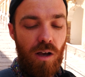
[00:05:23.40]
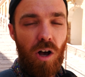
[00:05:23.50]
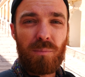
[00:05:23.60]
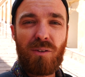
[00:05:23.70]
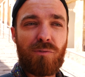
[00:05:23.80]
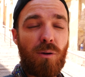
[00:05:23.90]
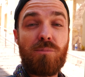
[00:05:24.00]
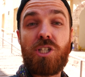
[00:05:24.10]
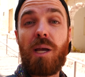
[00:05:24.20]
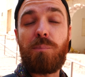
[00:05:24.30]
army from
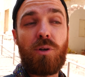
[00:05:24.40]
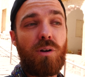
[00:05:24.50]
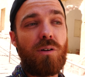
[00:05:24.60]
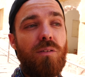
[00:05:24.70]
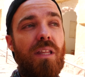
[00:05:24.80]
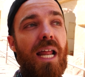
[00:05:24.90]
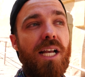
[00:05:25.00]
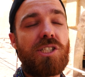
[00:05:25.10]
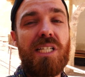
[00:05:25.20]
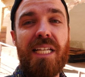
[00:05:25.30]
Jaipur that
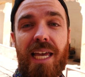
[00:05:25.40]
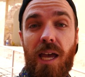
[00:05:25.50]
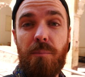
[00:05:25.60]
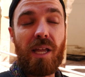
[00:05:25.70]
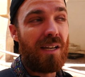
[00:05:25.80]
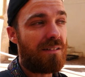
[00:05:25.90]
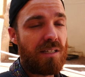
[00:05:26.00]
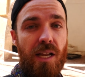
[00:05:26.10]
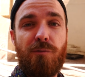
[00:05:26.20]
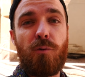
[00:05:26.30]
actually came
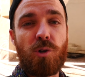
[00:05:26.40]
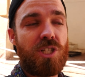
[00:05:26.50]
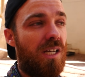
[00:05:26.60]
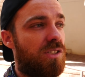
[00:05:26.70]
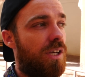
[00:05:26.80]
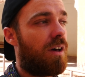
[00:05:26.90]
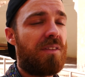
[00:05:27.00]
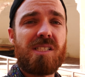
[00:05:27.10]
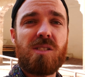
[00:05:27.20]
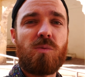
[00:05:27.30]
and fought here. So yeah,
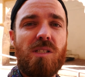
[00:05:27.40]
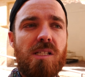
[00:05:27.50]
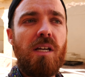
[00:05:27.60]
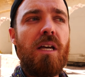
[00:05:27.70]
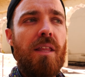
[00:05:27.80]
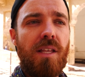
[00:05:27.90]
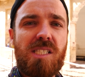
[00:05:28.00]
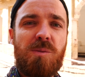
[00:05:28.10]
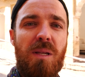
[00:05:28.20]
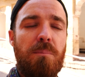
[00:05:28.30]
this
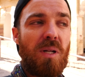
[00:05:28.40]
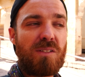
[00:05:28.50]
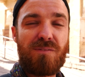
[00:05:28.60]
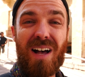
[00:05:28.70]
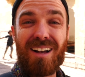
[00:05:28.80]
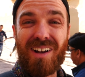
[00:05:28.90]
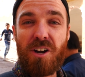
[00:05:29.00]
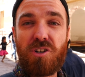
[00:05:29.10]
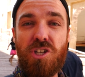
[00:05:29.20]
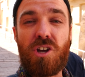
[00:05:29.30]
has been built
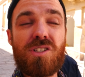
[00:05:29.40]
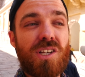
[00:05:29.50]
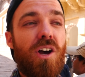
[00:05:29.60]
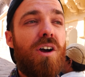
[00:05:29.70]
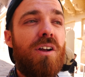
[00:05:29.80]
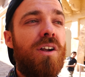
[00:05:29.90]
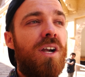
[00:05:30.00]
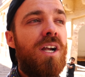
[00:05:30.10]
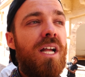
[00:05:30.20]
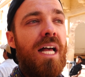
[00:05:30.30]
500 years ago,
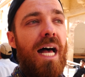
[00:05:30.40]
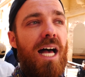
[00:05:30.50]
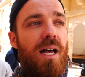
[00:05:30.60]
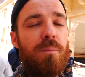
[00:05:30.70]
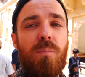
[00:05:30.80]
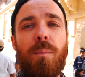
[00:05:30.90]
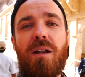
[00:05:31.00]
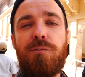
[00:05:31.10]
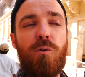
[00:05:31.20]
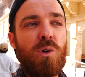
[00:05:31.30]
about
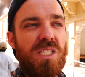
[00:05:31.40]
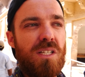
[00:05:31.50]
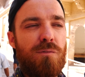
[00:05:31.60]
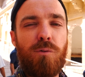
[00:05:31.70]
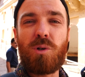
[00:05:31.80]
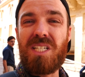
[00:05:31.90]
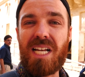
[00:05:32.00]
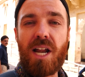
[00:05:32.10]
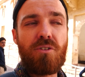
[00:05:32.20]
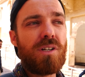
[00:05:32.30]

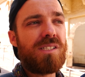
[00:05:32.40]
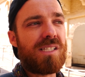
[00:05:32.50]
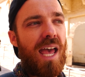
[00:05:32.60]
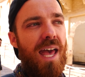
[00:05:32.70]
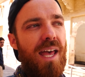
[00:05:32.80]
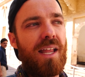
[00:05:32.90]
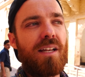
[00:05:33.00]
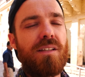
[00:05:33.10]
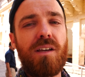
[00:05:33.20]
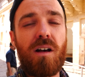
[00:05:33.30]
1400s,
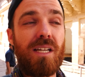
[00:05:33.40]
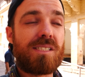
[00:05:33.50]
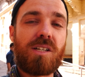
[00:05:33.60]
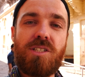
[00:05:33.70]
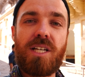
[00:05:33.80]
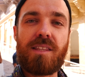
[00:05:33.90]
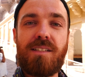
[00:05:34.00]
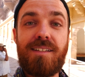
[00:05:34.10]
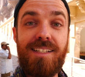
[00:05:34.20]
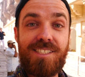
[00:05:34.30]
and yeah, let's check the
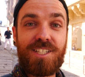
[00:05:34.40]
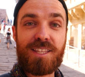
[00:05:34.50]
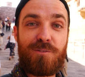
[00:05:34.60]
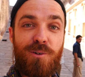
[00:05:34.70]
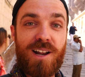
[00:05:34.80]
fort